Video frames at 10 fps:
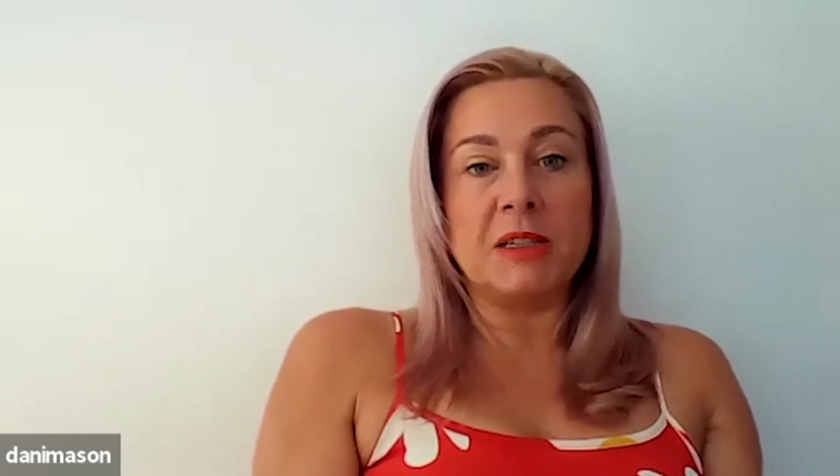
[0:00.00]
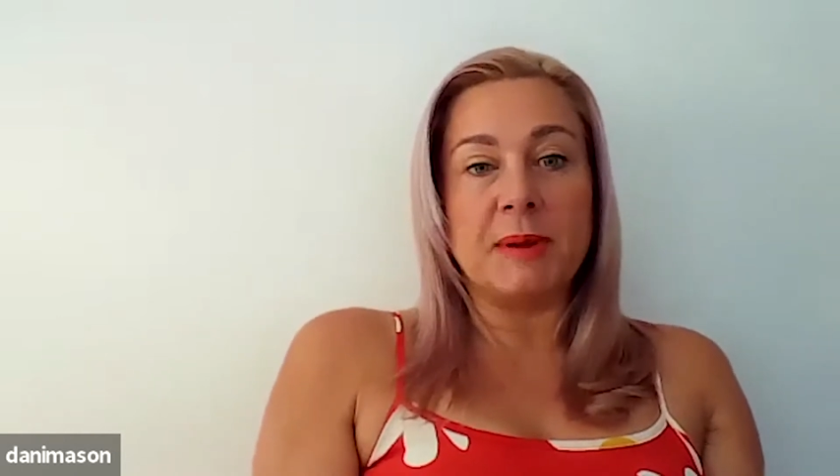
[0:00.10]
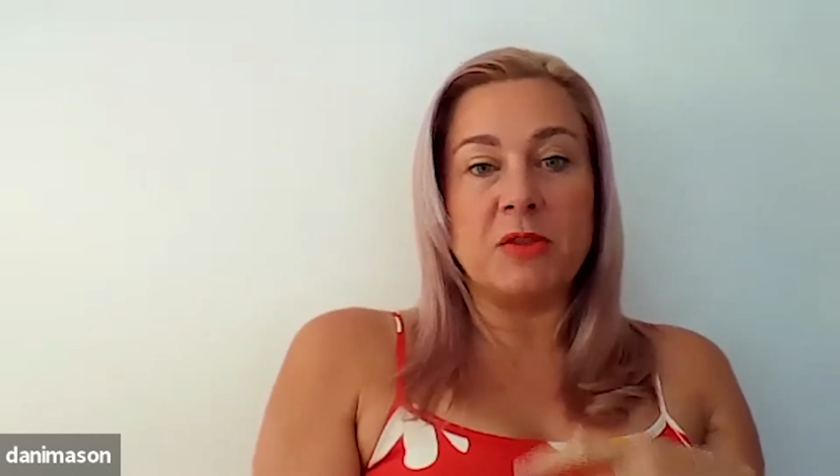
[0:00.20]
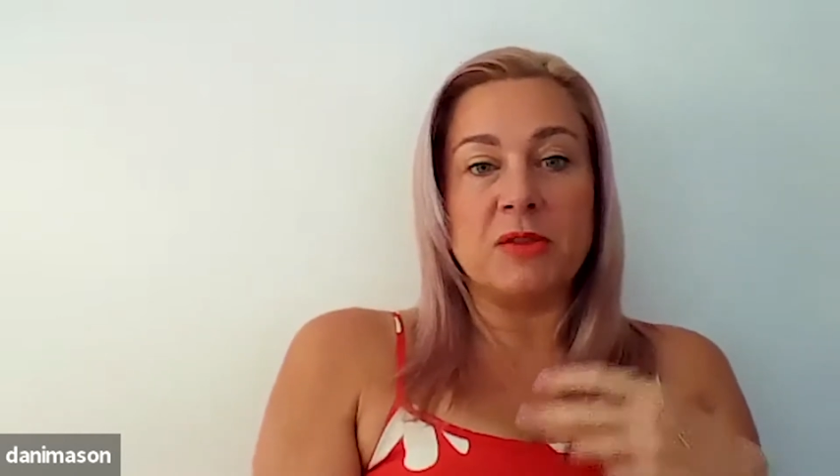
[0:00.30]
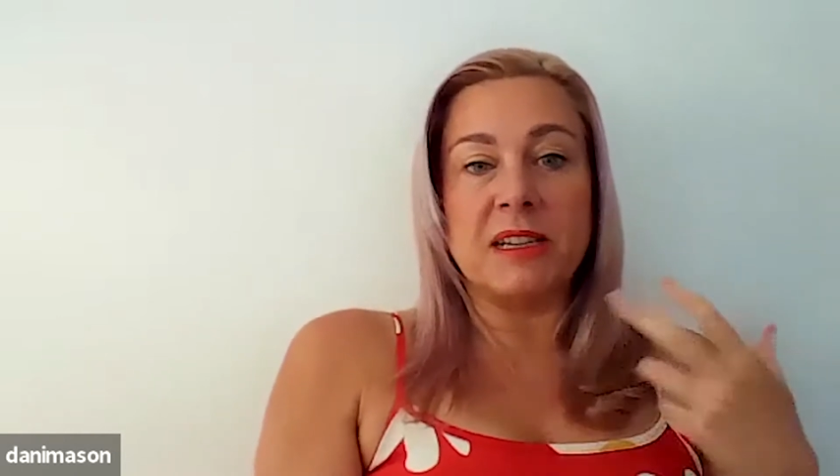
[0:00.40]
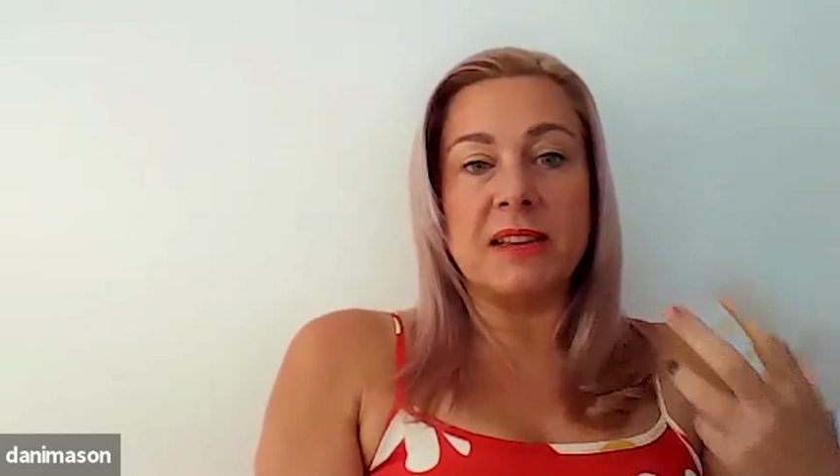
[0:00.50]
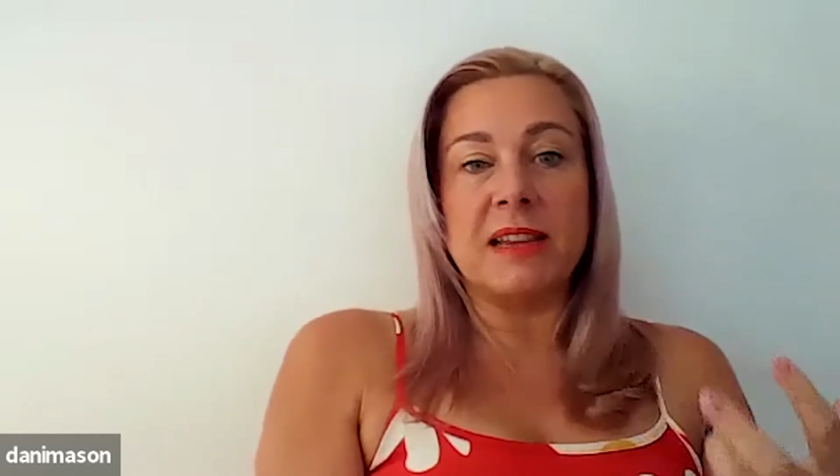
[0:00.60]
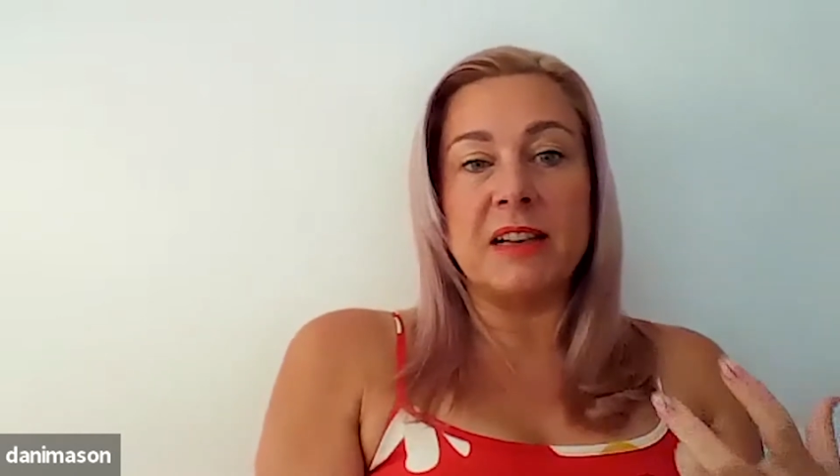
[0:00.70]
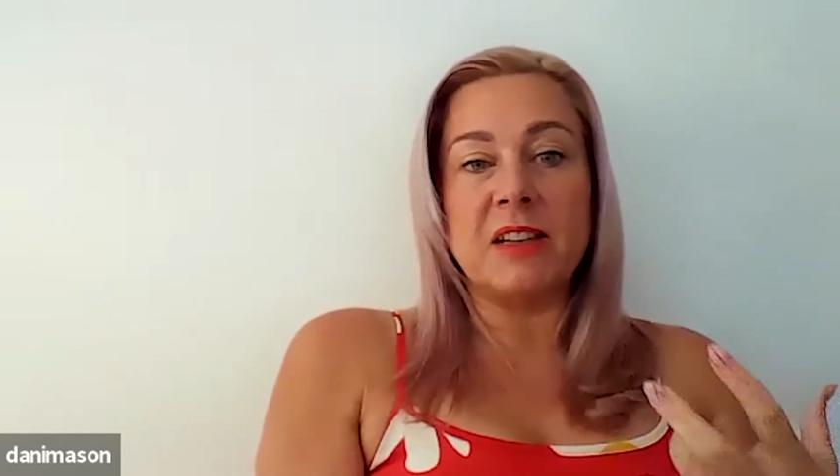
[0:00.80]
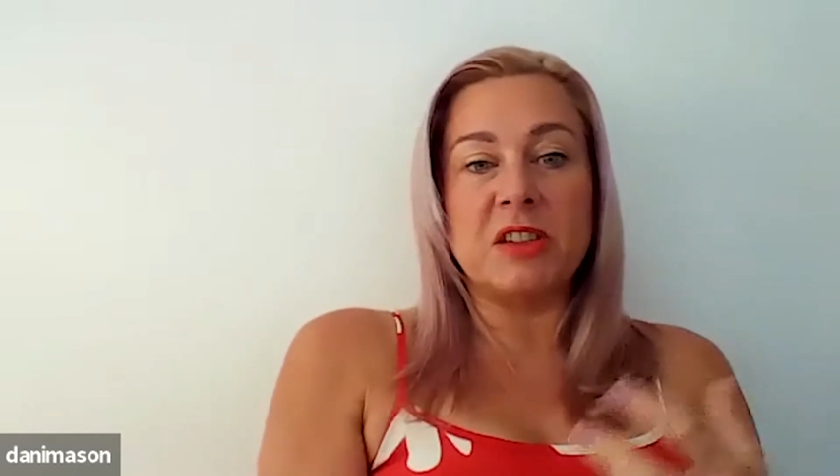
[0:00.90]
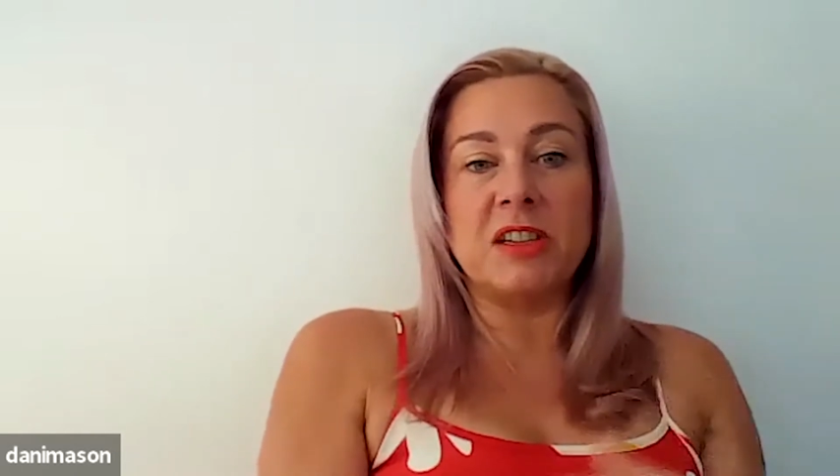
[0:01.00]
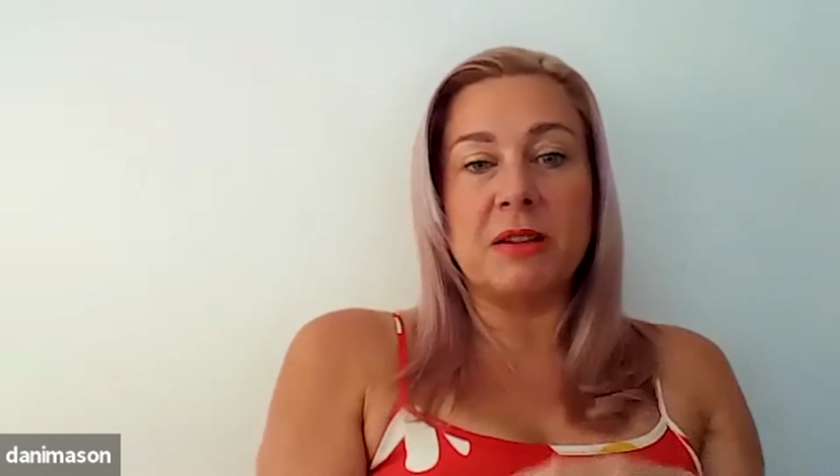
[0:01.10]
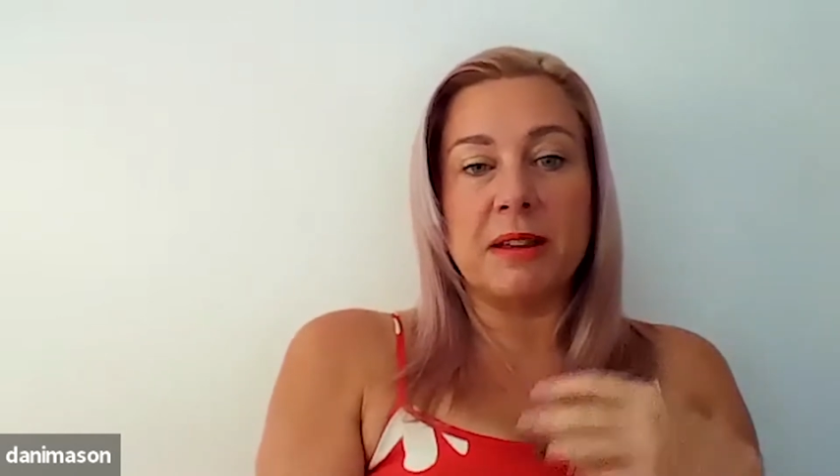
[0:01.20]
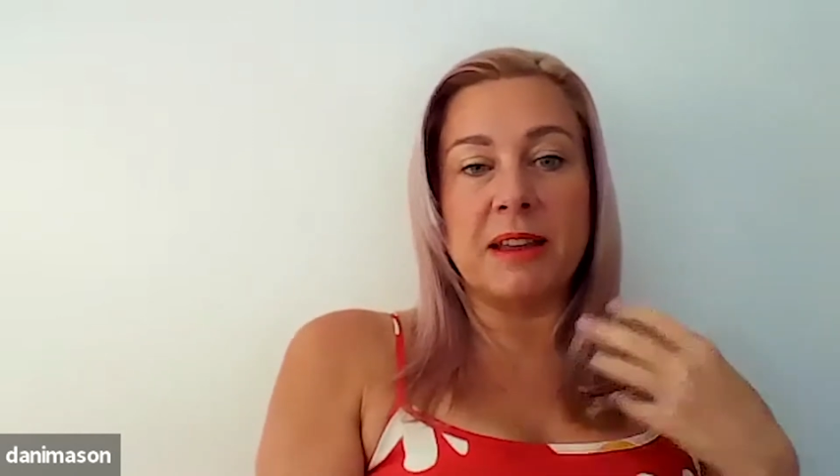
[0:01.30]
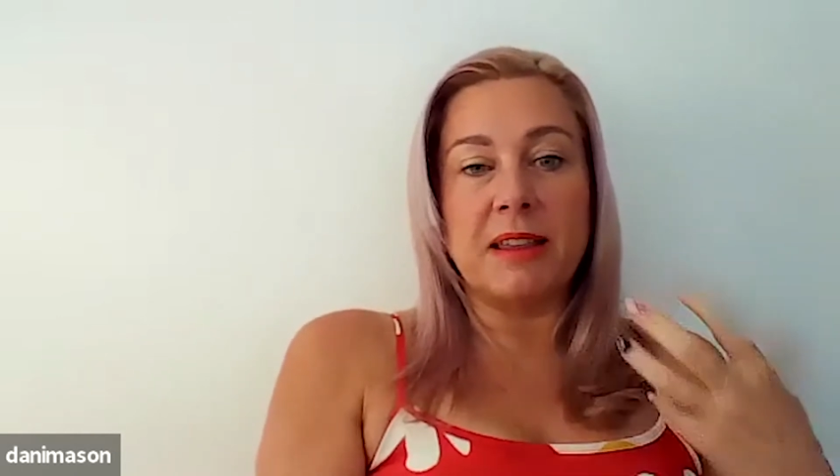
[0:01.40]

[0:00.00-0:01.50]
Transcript: Special to get the energy going,